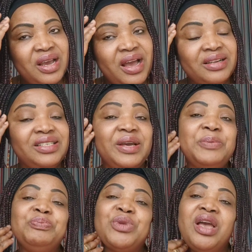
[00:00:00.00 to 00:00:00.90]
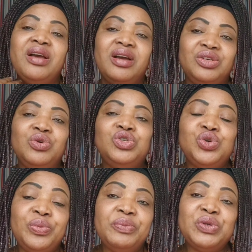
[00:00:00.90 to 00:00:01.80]
and um, you
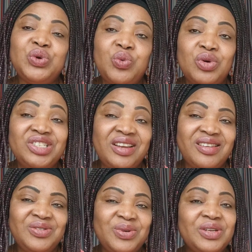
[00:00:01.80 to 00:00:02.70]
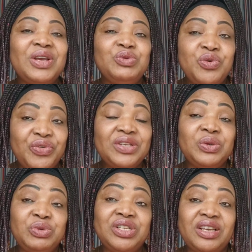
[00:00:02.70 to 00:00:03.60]
should be able to watch at least one day. You'll find
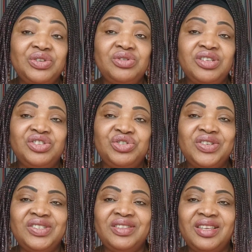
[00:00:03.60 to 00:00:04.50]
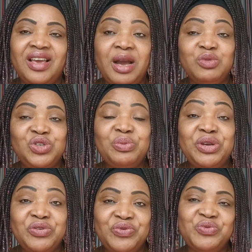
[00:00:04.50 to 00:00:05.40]
something that's really interesting there. I'm sure
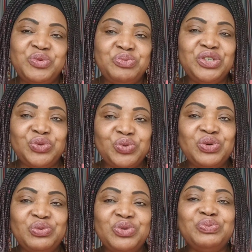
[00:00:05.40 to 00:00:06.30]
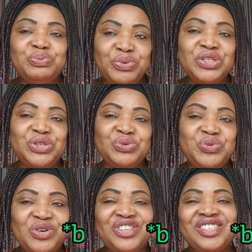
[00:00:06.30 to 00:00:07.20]
many of you will binge, will binge
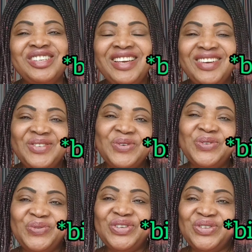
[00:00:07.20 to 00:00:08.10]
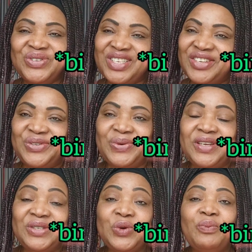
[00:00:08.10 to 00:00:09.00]
watch those videos
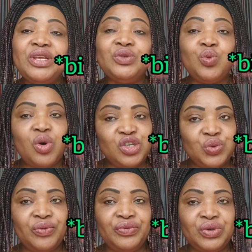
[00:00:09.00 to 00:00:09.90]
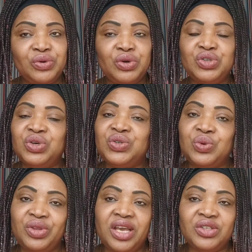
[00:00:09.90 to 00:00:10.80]
actually. So please watch one video. Don't just
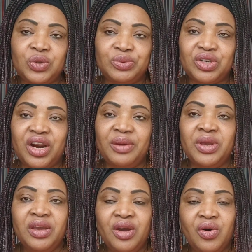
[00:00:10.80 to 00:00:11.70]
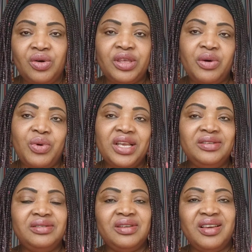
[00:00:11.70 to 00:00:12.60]
go there and subscribe.
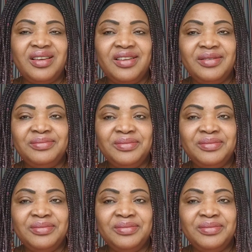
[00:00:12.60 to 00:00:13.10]
Otherwise, uh,